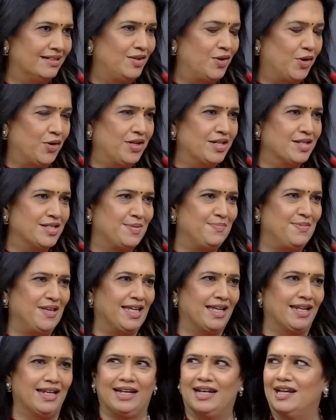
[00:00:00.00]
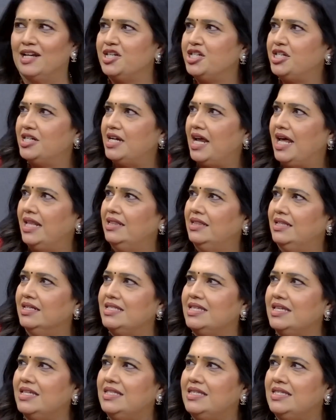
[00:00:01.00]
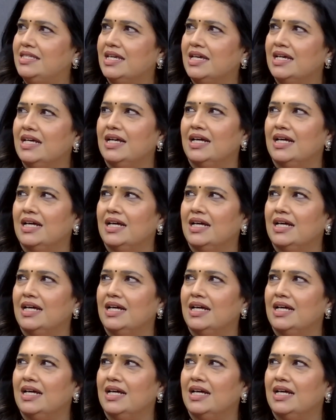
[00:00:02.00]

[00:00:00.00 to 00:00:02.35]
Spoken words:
lawyers speak in English, and this is